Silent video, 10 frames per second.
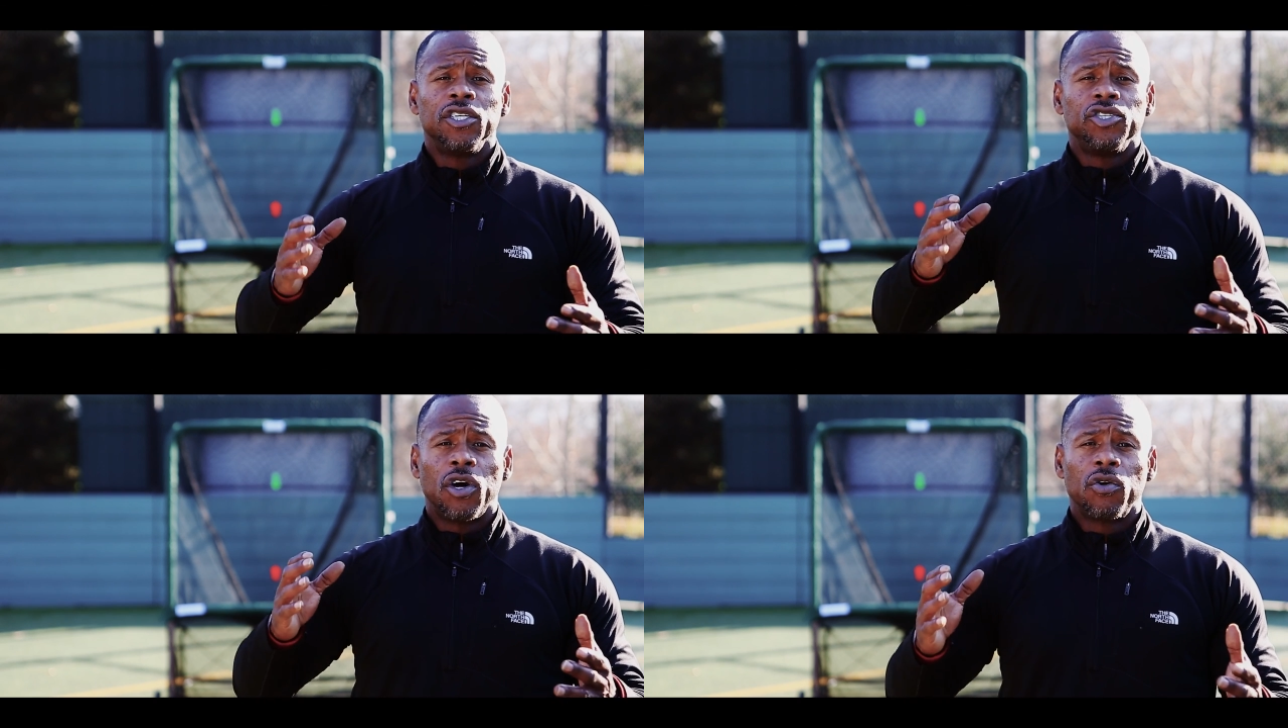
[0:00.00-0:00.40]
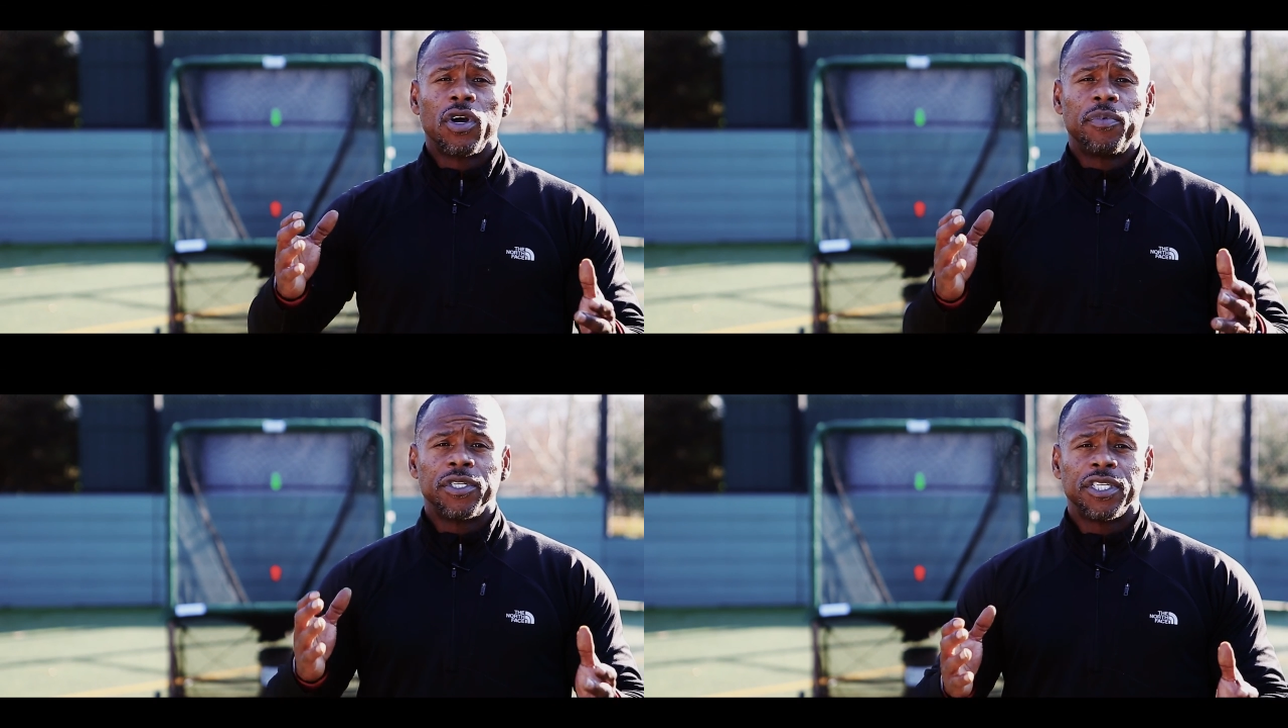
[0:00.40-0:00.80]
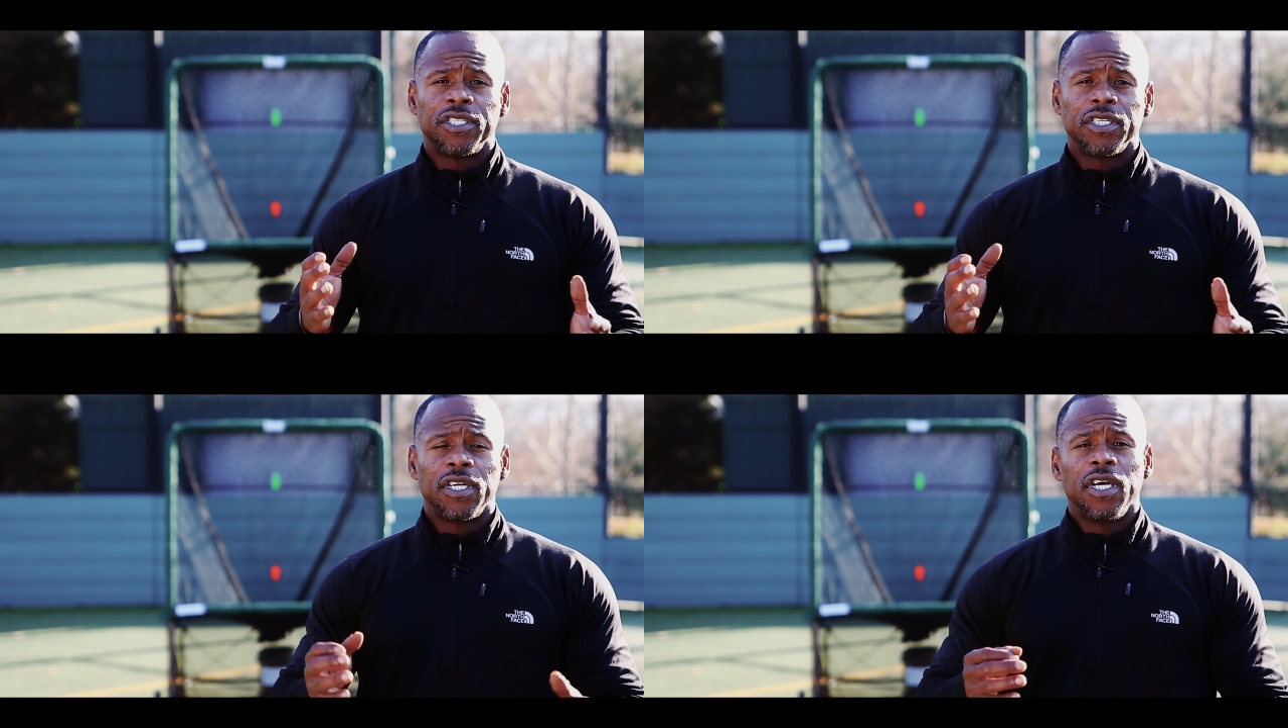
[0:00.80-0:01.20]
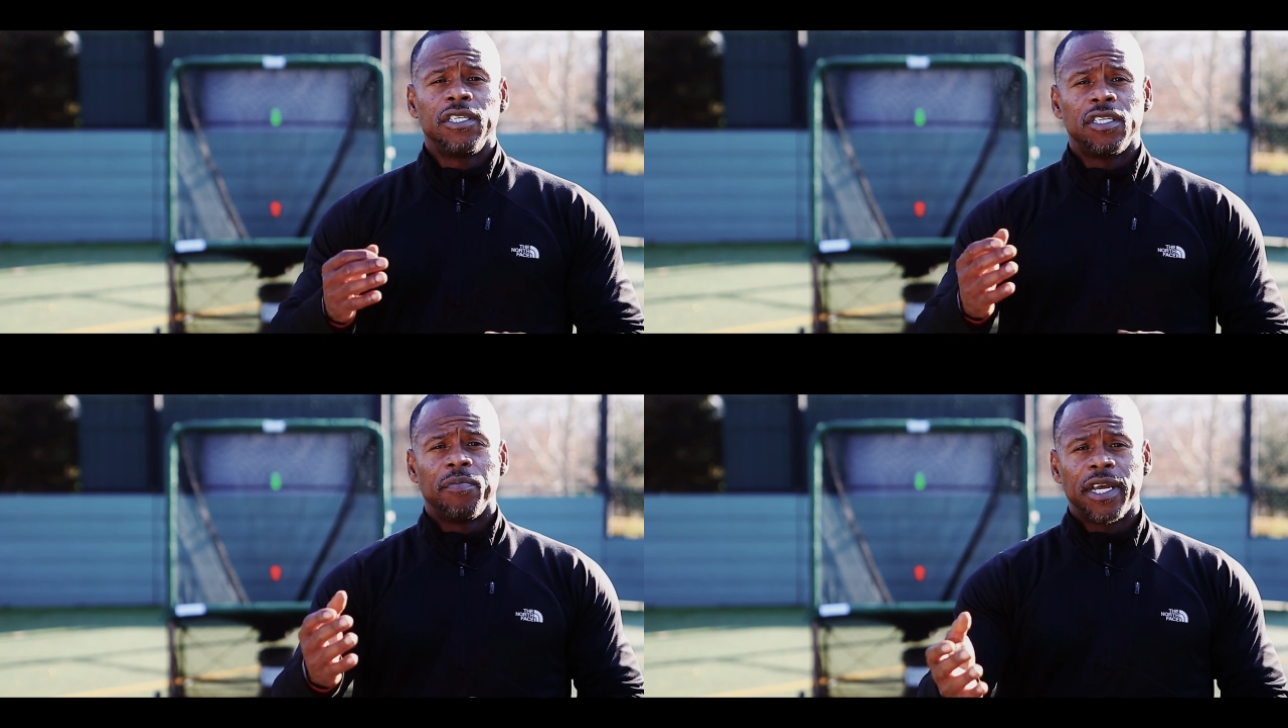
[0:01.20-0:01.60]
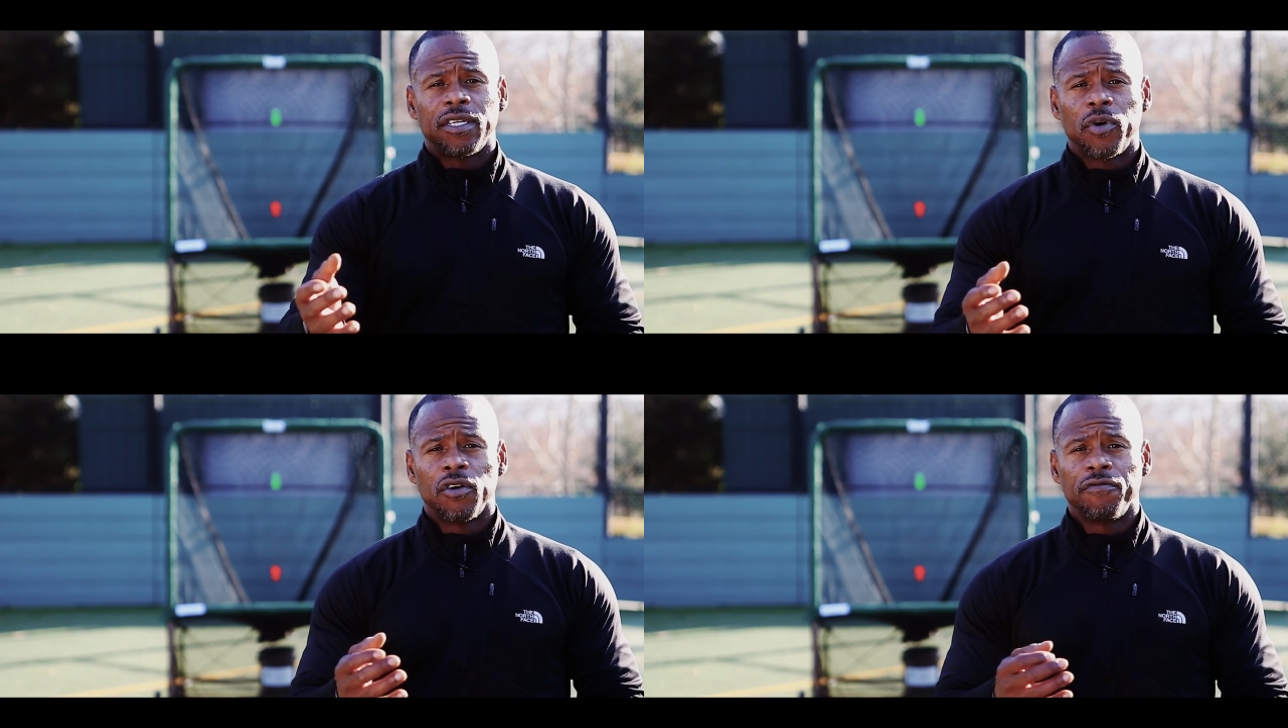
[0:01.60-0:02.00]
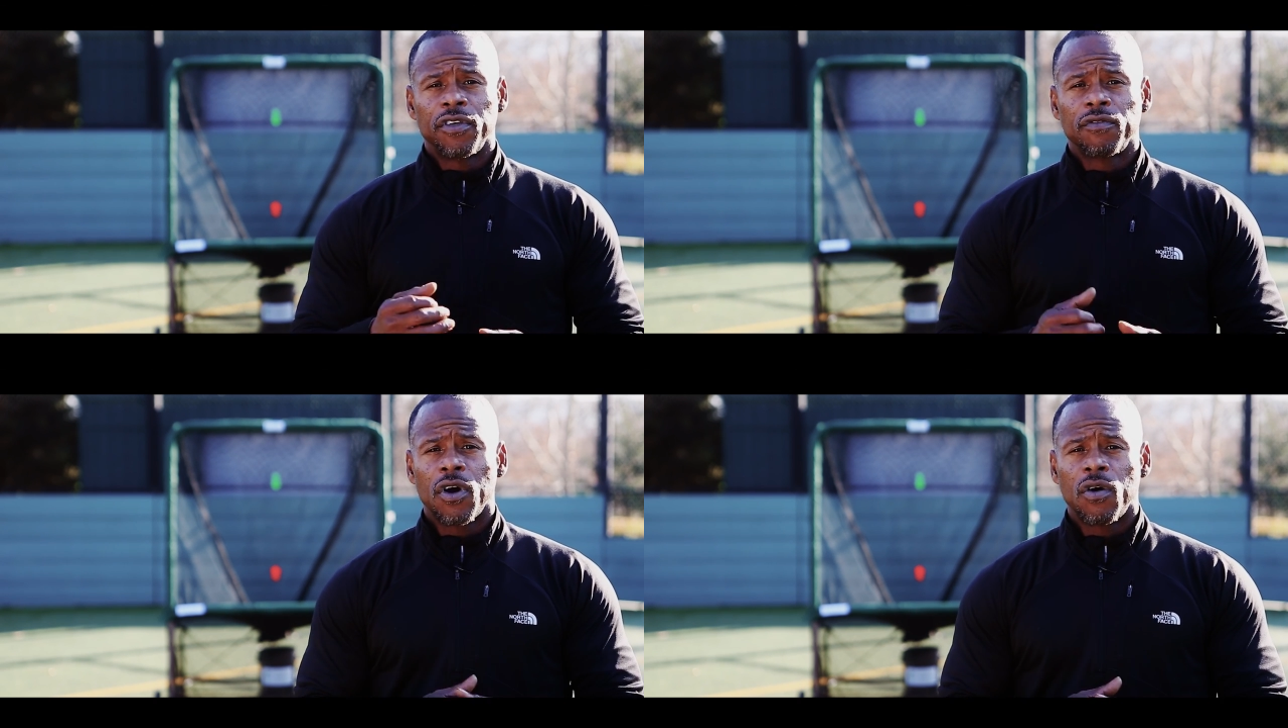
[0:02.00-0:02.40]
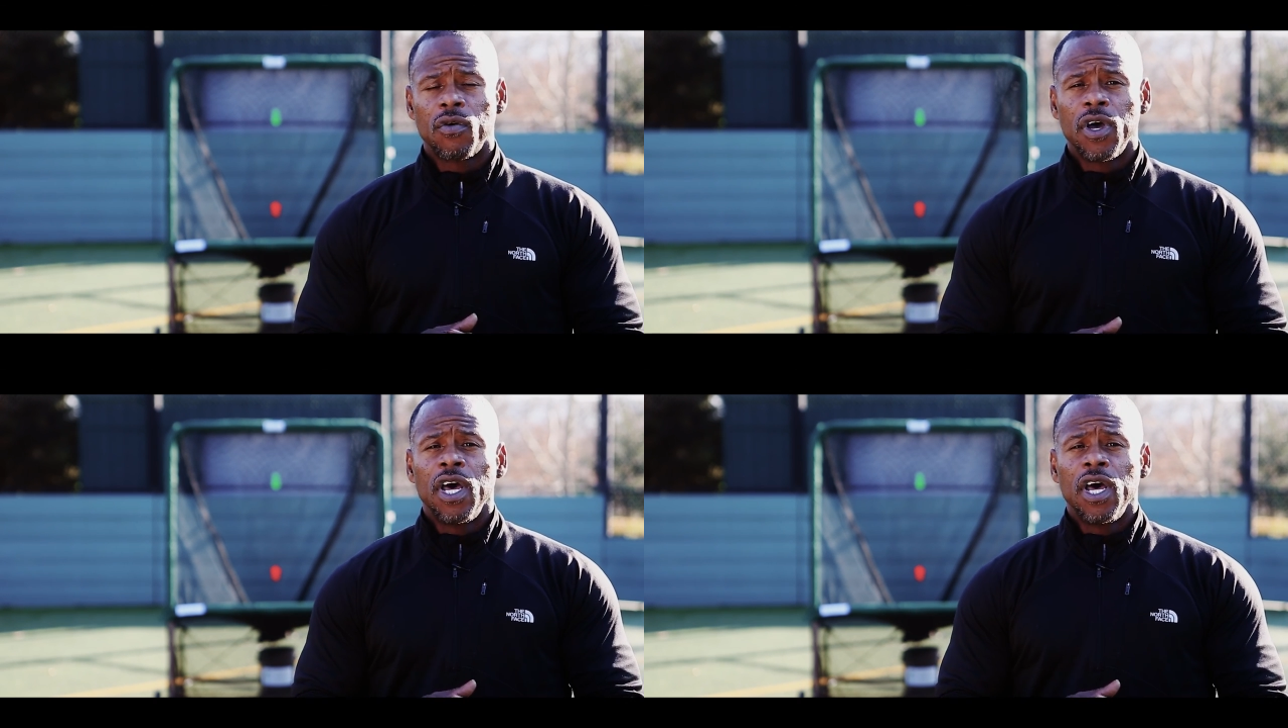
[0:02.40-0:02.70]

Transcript: shoulder in position to make the perfect throw.